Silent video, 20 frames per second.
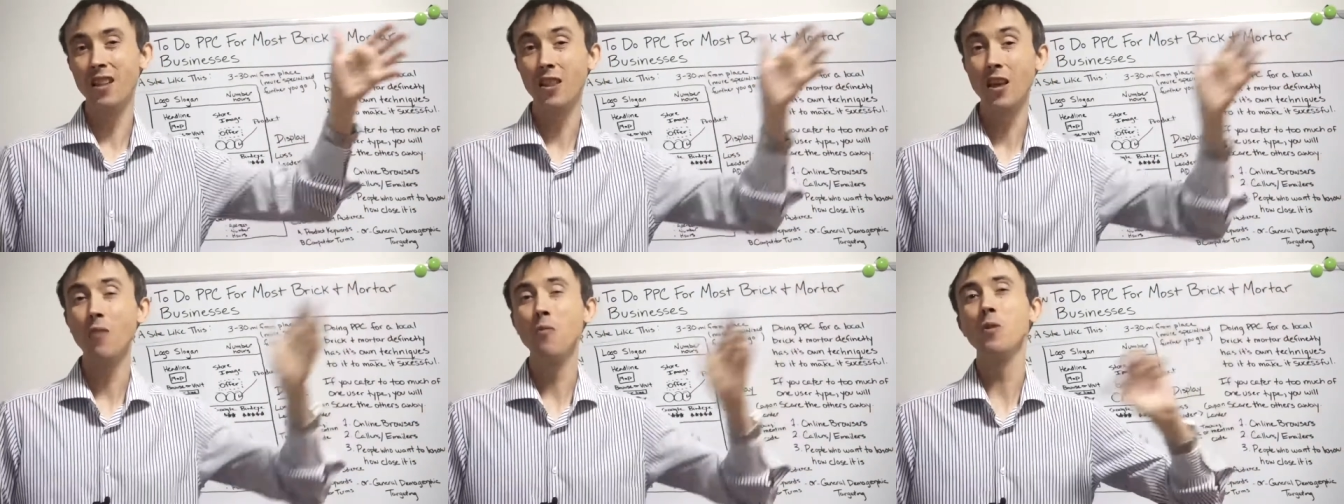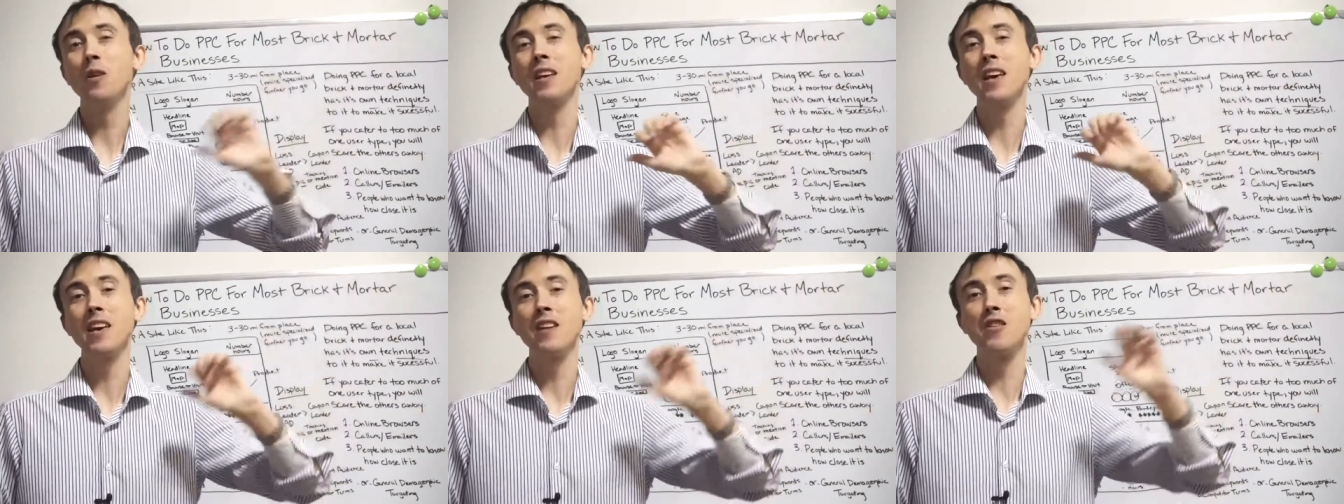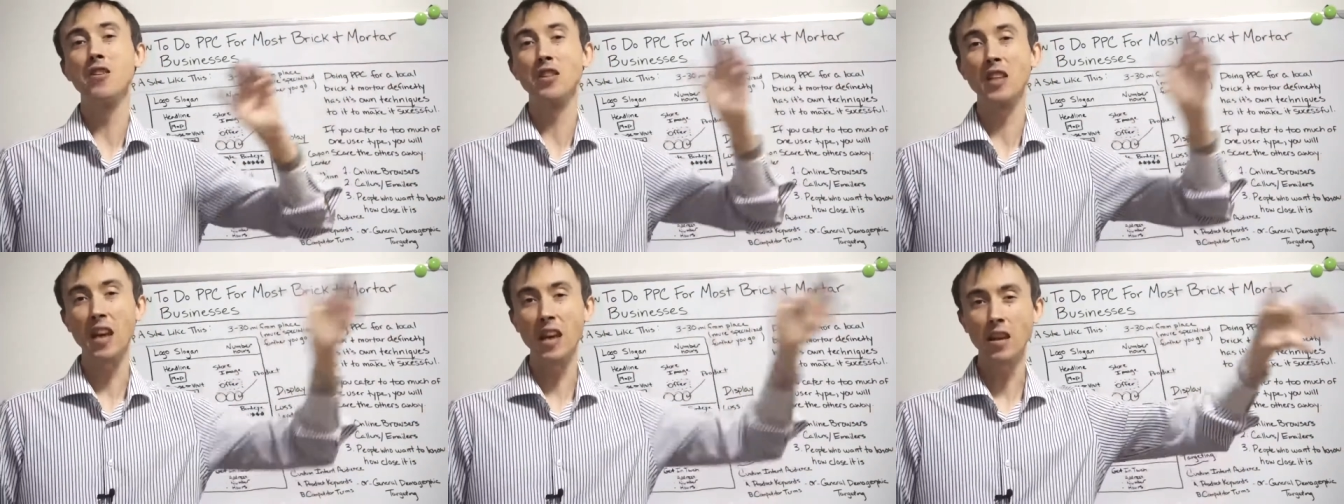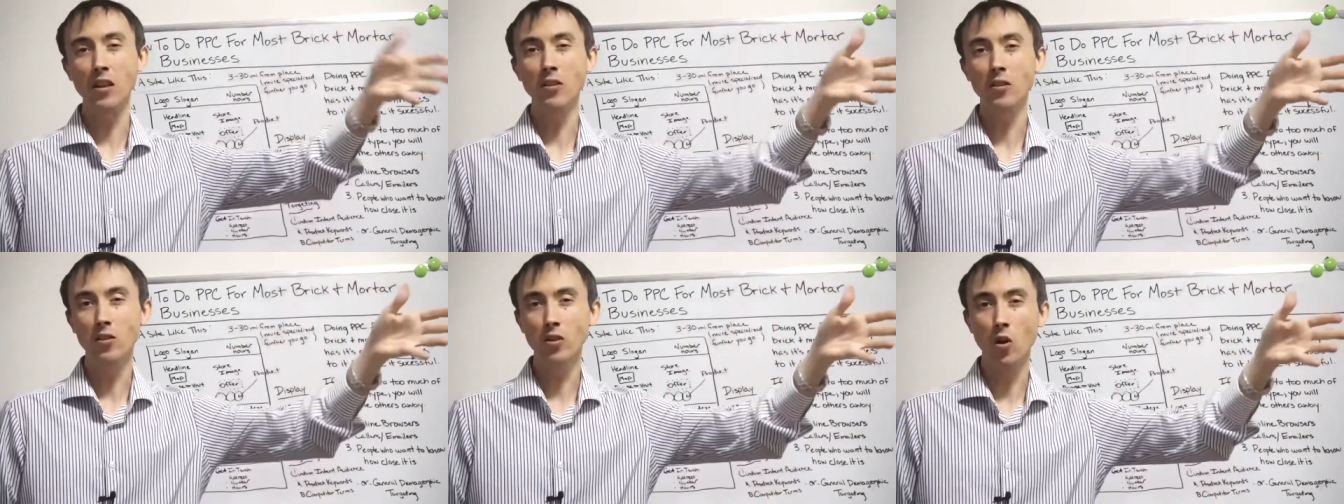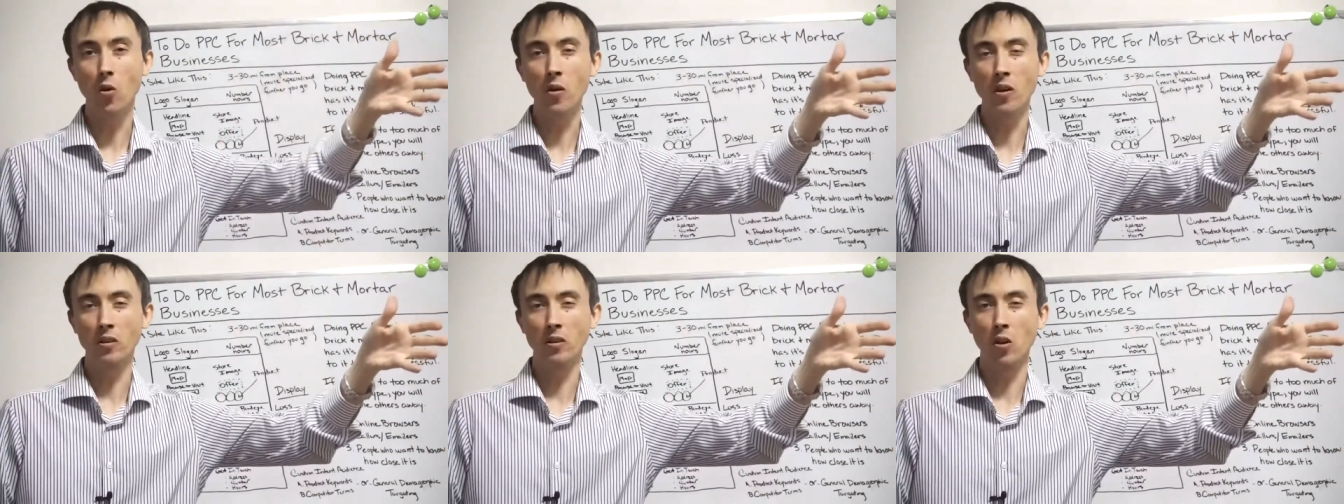they would entertain
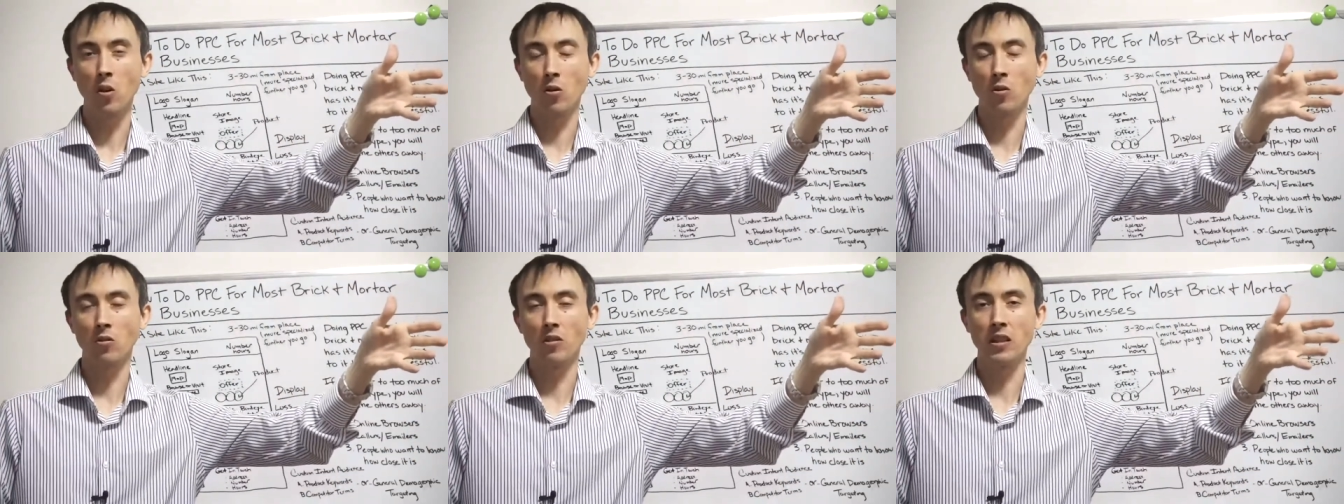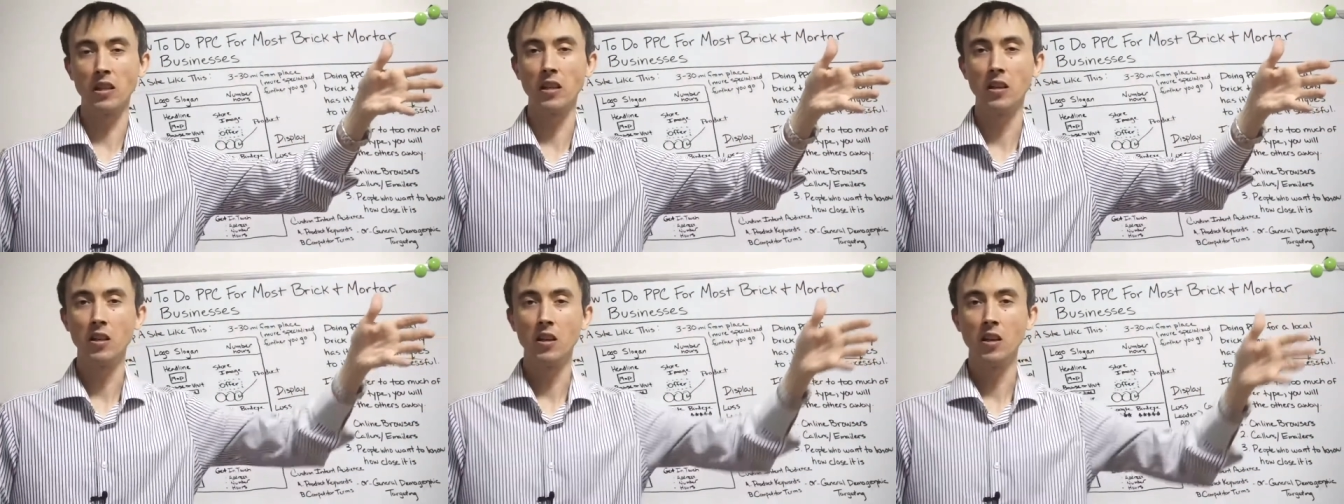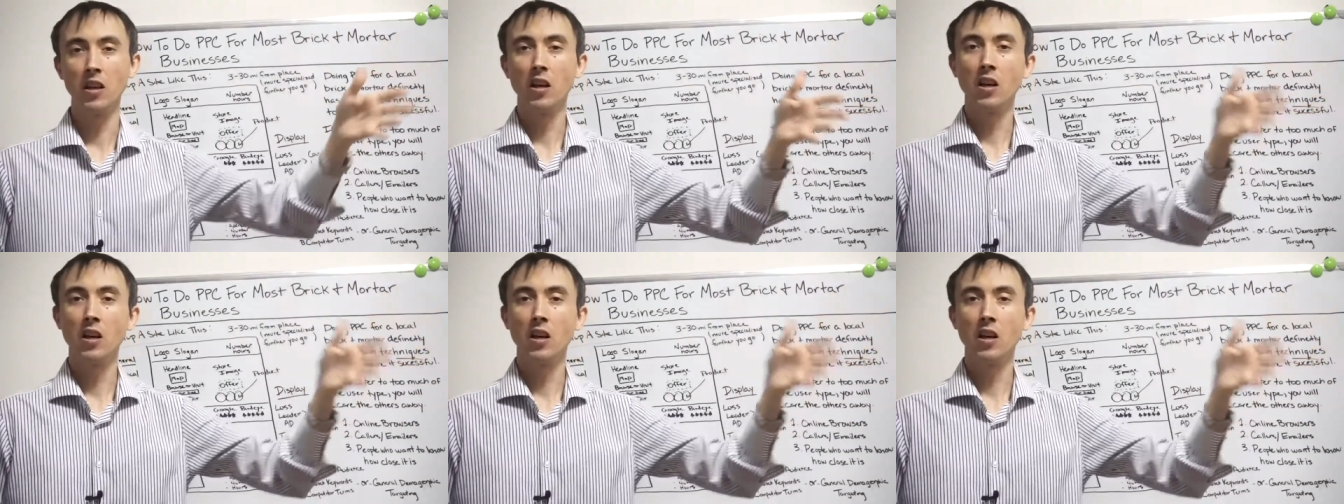going locally,